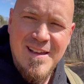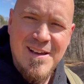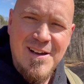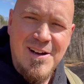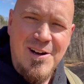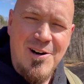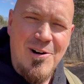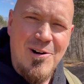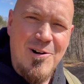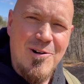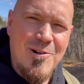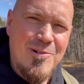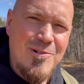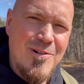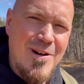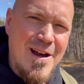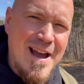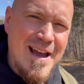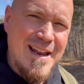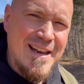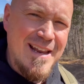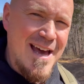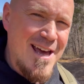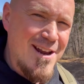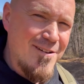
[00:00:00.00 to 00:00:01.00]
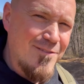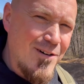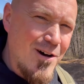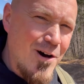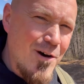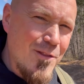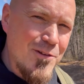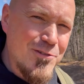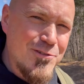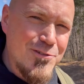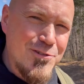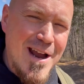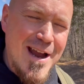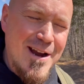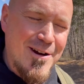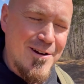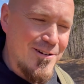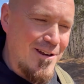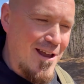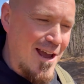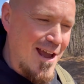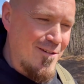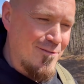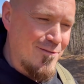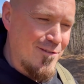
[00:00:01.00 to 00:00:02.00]
All right, out of all the tracker
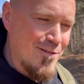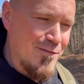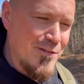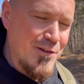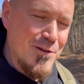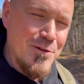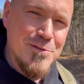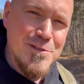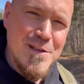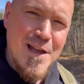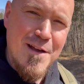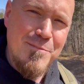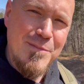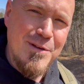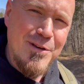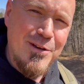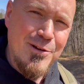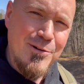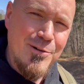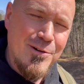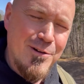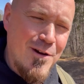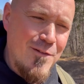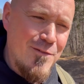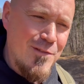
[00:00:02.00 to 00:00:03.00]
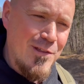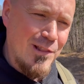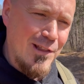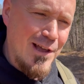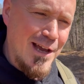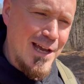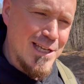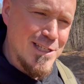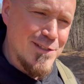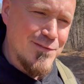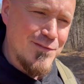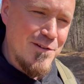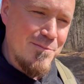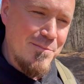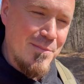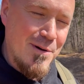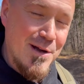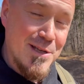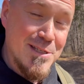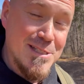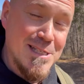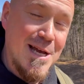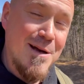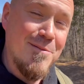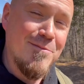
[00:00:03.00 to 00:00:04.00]
knife reviews I've been doing over the last few
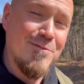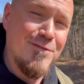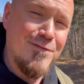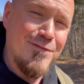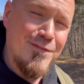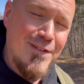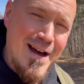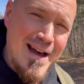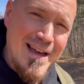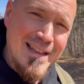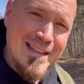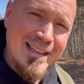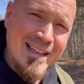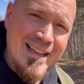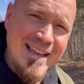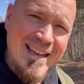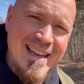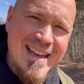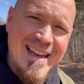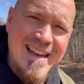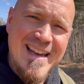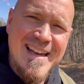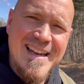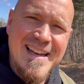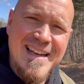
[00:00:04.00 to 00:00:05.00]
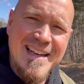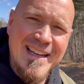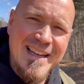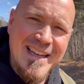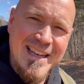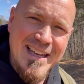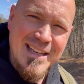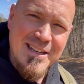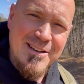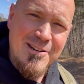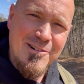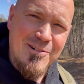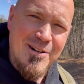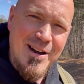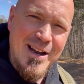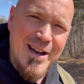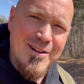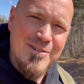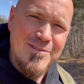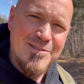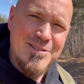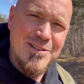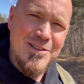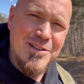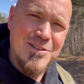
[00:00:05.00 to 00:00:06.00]
months, I'm finally getting
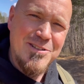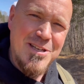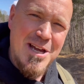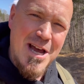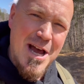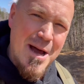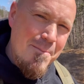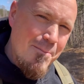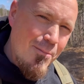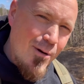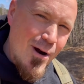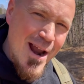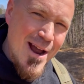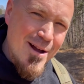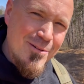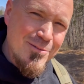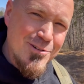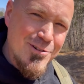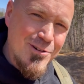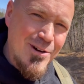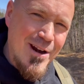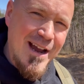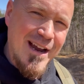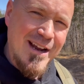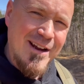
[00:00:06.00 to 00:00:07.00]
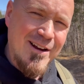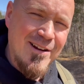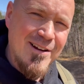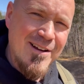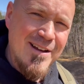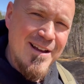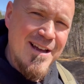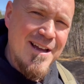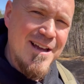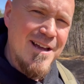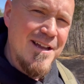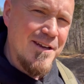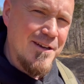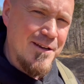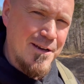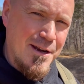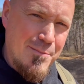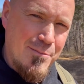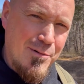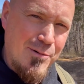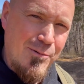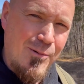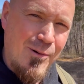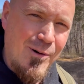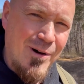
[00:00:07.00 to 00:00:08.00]
around to the Tom Brown tracker,
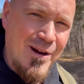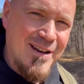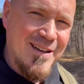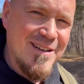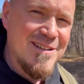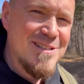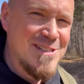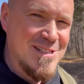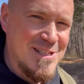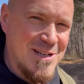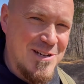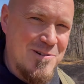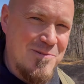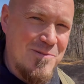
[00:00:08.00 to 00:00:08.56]
number one. Stick